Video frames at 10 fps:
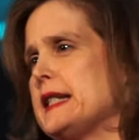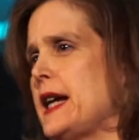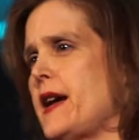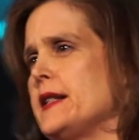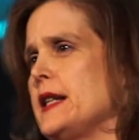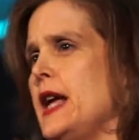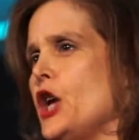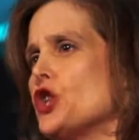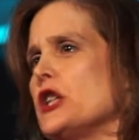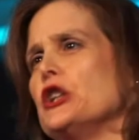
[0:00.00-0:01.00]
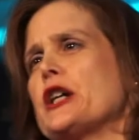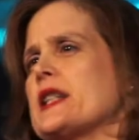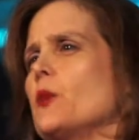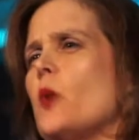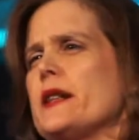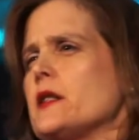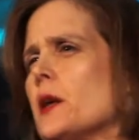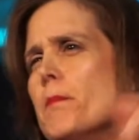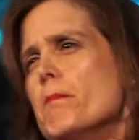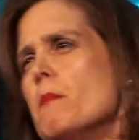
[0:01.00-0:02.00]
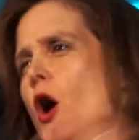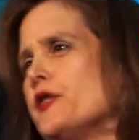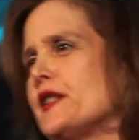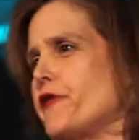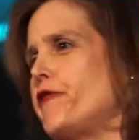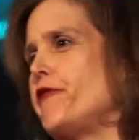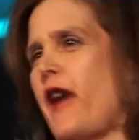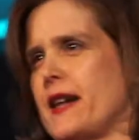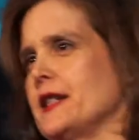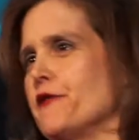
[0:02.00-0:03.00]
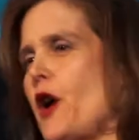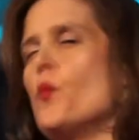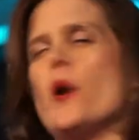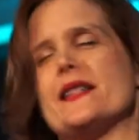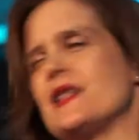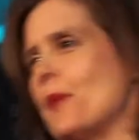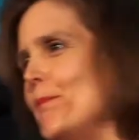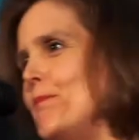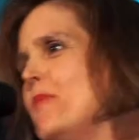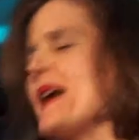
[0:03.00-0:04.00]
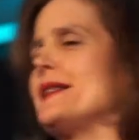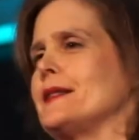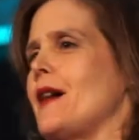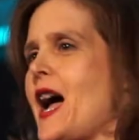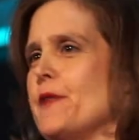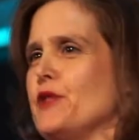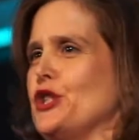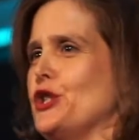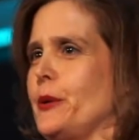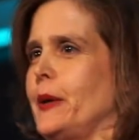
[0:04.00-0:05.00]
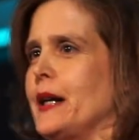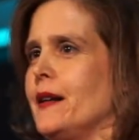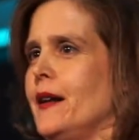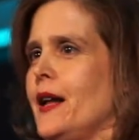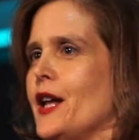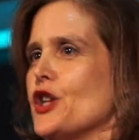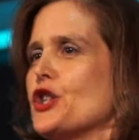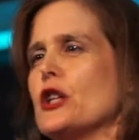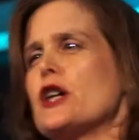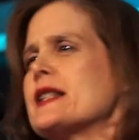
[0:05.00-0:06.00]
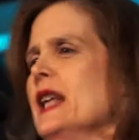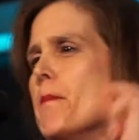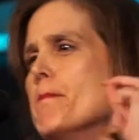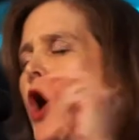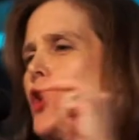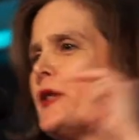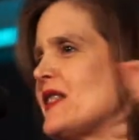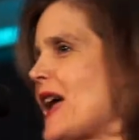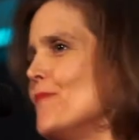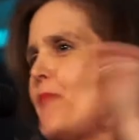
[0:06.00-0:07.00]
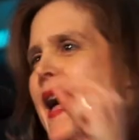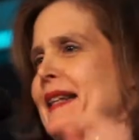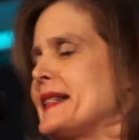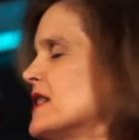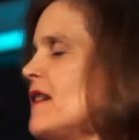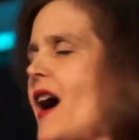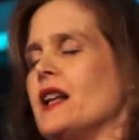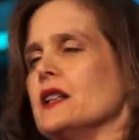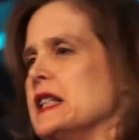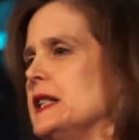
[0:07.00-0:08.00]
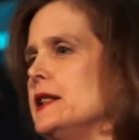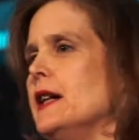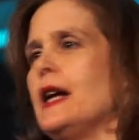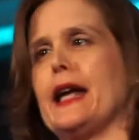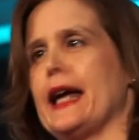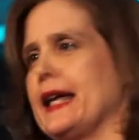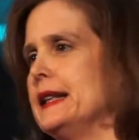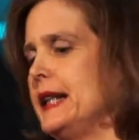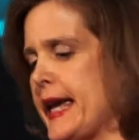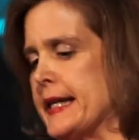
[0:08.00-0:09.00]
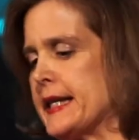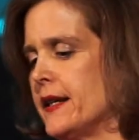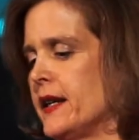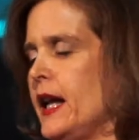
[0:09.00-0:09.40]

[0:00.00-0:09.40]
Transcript: does, she looks at what's the most effective and what's the best time to do it. She looks at most and best, not little and late.